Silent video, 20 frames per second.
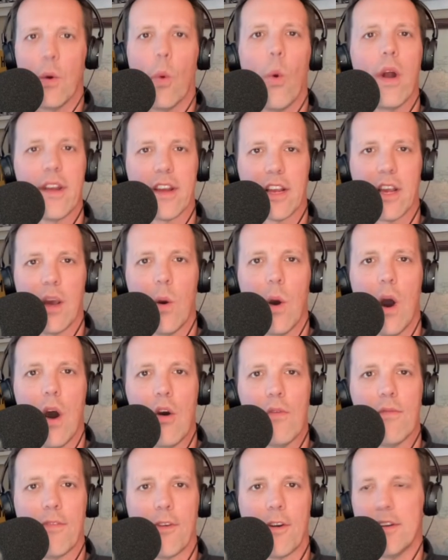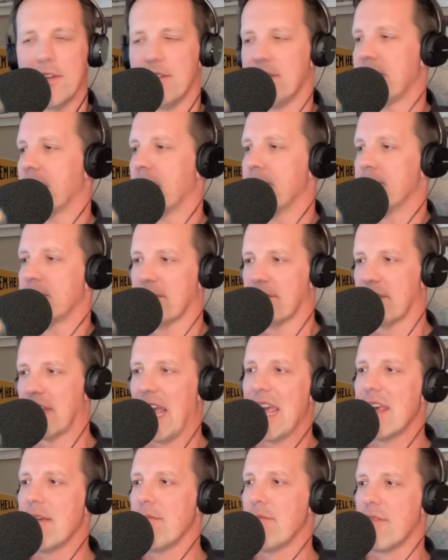to want to go over in terms of
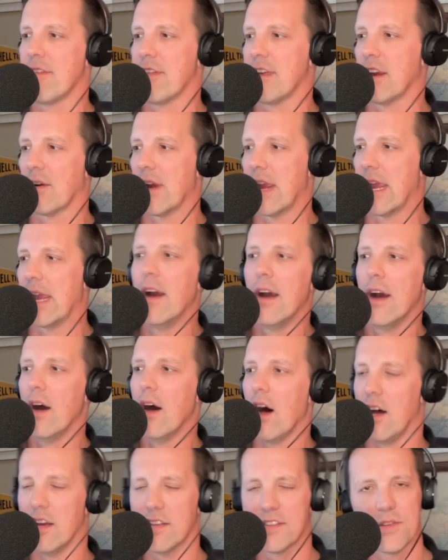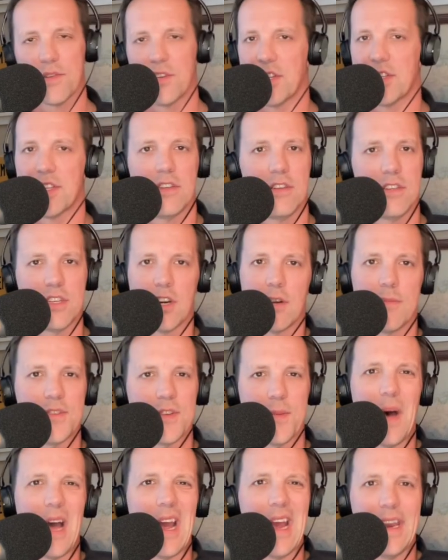game theory. Also, just in terms
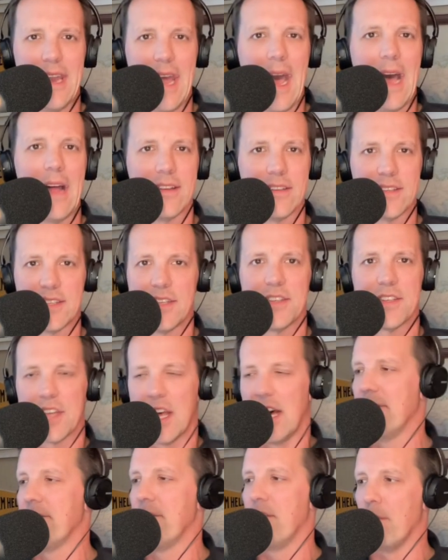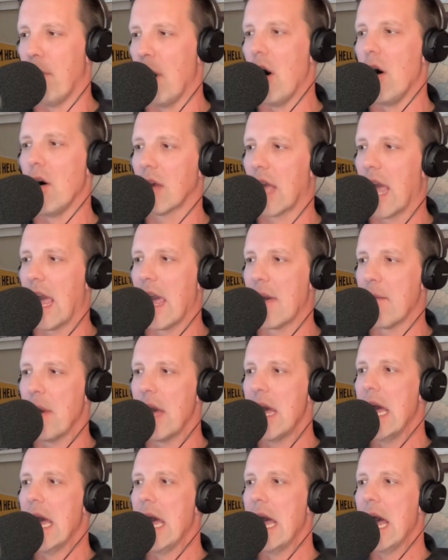of my analysis of the ball game,
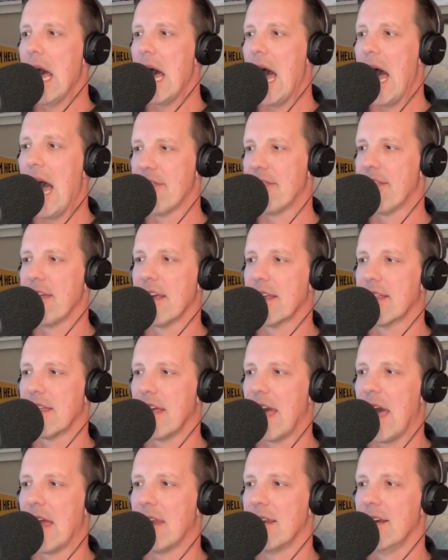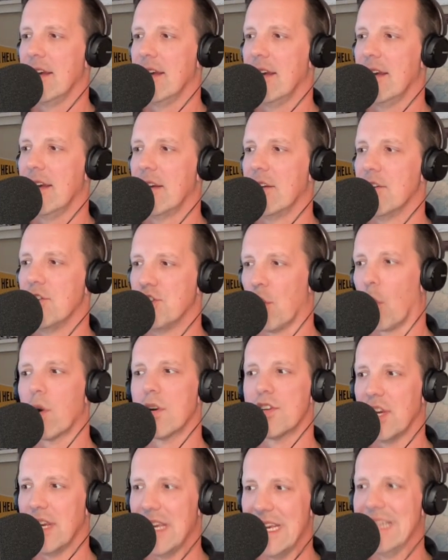I think that
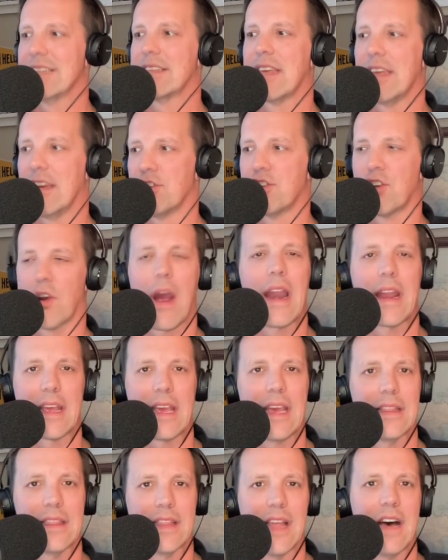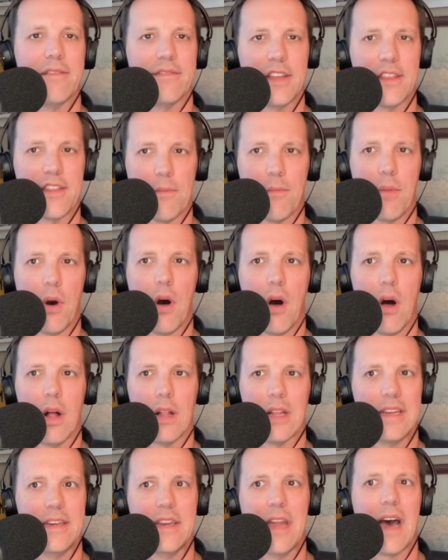Georgia is going to try to get love at the
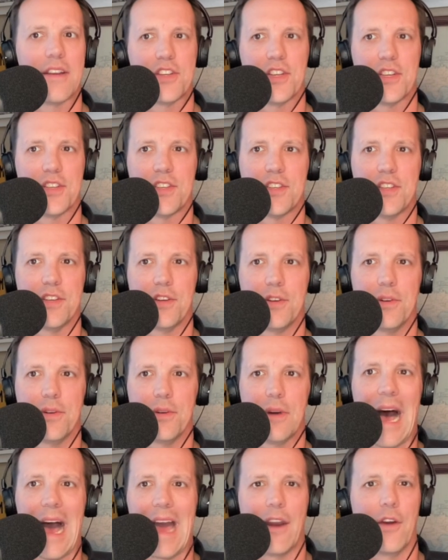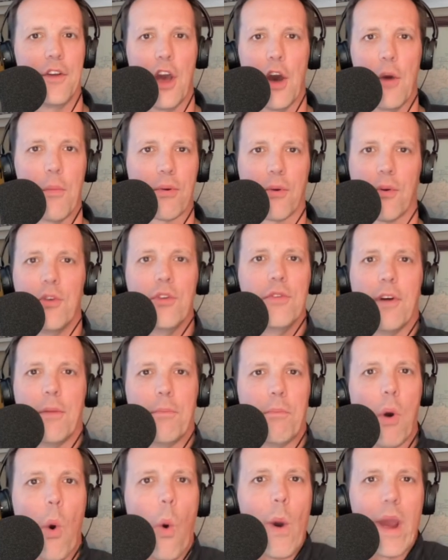ball. And not just to, I don't know, prove a
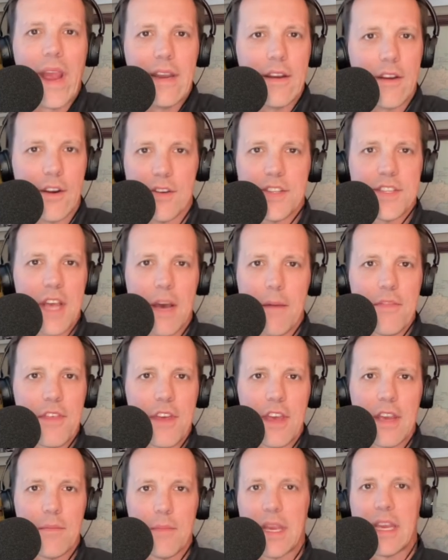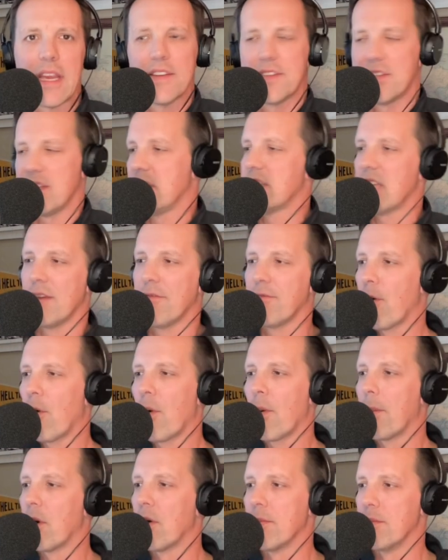point or something because he's a
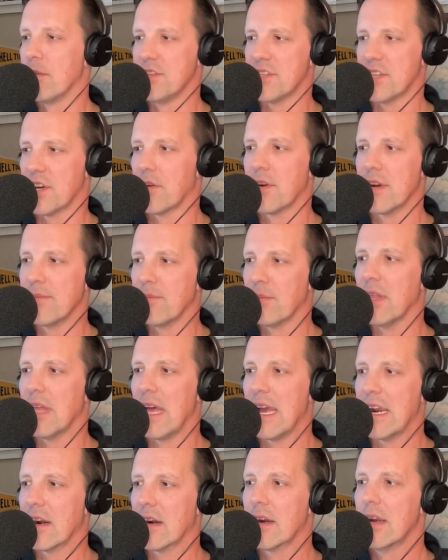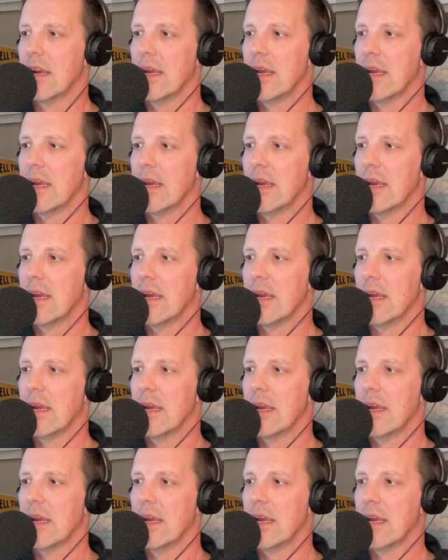former Missouri player,